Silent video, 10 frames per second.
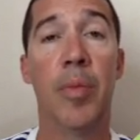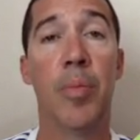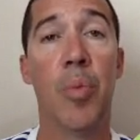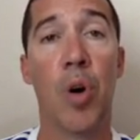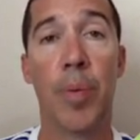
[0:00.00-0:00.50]

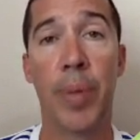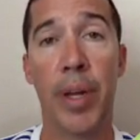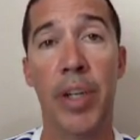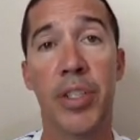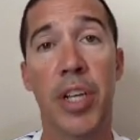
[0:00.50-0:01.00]
more
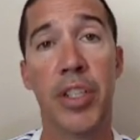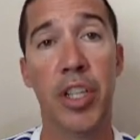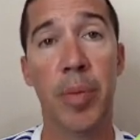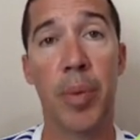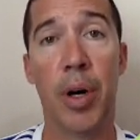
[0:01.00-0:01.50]
players
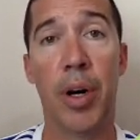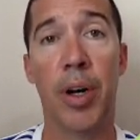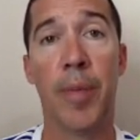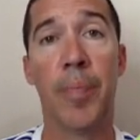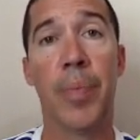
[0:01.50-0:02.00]
touching the
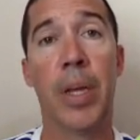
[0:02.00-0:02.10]
ball,